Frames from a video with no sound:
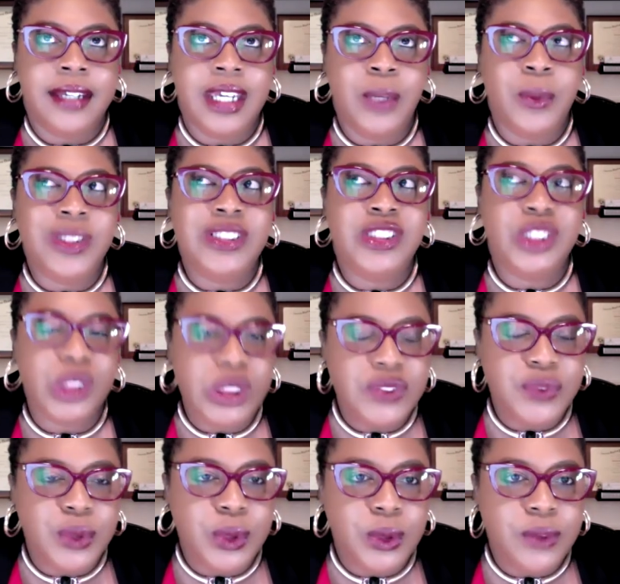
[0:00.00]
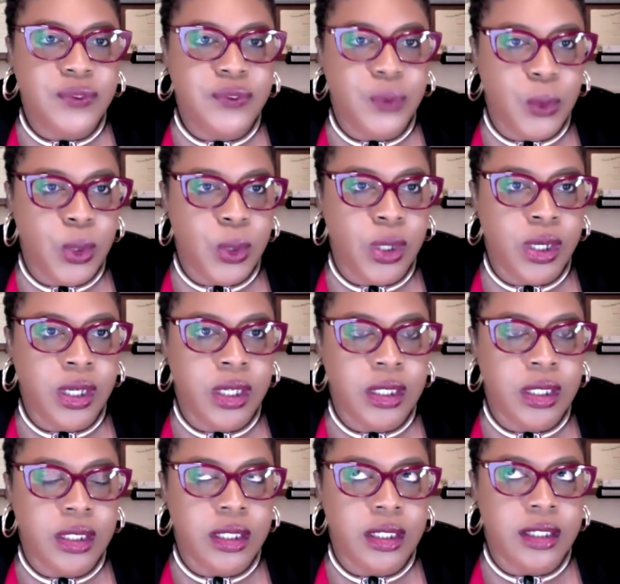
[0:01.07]
It was useful
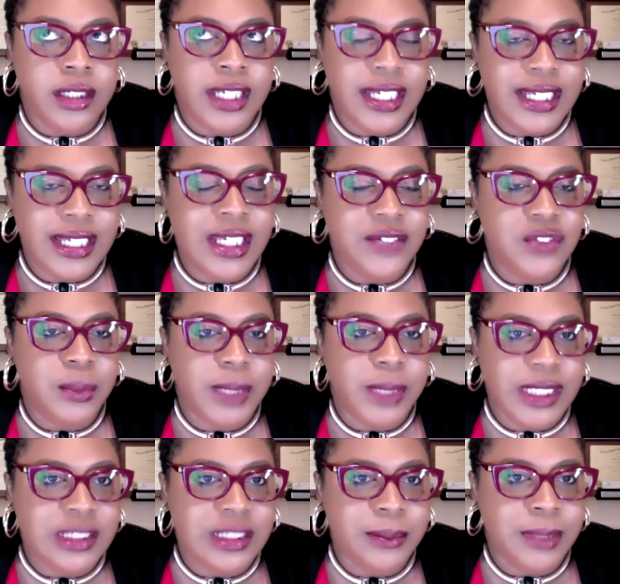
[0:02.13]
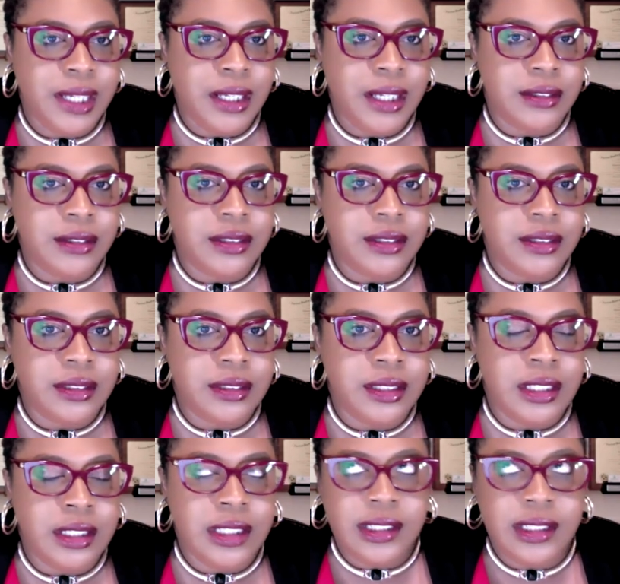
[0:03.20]
for getting information about
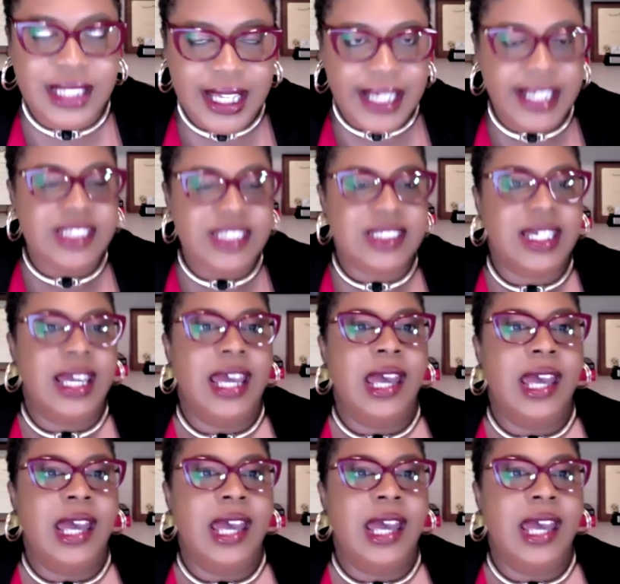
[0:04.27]
the clients,